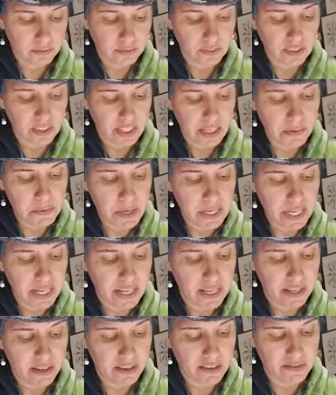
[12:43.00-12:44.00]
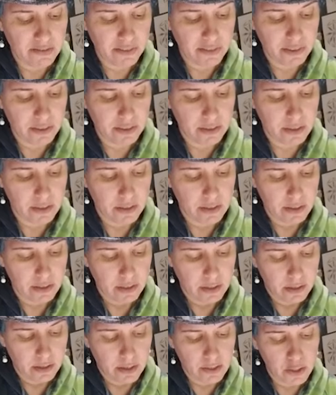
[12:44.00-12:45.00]
I want to have
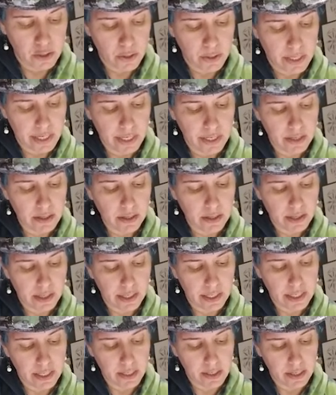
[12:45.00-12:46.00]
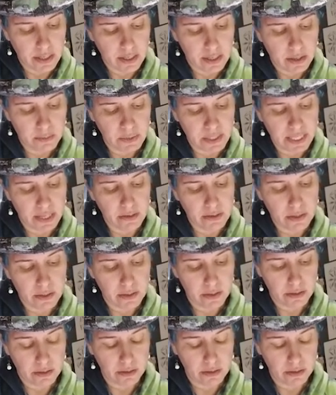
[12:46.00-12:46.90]
a triangle awning that comes out